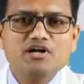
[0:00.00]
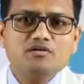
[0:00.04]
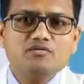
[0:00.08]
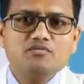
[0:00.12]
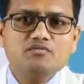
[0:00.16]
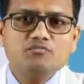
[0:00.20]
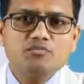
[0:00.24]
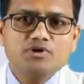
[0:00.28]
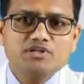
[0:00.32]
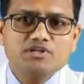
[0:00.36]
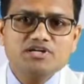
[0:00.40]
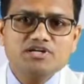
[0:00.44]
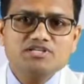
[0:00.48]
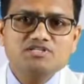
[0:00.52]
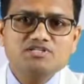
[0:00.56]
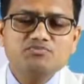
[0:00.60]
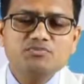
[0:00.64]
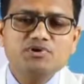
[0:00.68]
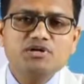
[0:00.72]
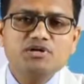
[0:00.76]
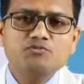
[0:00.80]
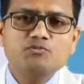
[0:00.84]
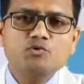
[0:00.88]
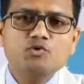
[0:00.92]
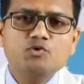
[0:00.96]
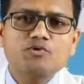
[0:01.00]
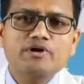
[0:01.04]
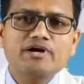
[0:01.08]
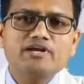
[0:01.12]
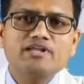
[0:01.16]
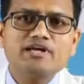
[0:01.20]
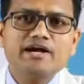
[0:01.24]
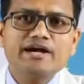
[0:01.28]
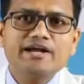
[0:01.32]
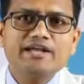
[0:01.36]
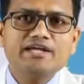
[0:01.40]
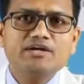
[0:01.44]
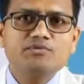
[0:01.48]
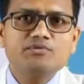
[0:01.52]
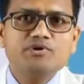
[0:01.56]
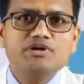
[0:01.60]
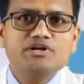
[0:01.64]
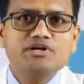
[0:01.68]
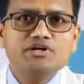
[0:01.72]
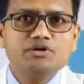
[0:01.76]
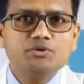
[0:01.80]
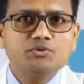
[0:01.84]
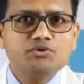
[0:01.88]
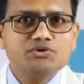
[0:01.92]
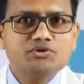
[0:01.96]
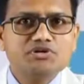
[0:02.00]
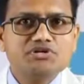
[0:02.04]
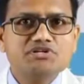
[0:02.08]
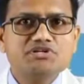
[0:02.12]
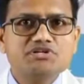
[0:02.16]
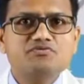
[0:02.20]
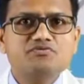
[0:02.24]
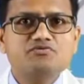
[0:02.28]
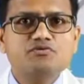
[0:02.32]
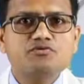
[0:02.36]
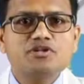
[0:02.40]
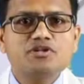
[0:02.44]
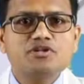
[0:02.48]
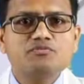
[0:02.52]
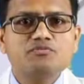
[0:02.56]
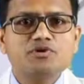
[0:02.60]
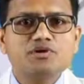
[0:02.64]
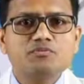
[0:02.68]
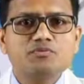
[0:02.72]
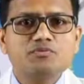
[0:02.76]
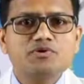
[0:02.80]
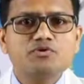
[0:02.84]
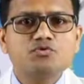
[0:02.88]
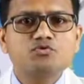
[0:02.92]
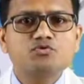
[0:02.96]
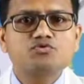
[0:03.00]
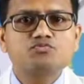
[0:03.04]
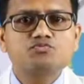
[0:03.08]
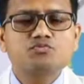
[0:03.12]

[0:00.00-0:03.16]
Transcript: Mother's milk provides adequate nutrition for the baby to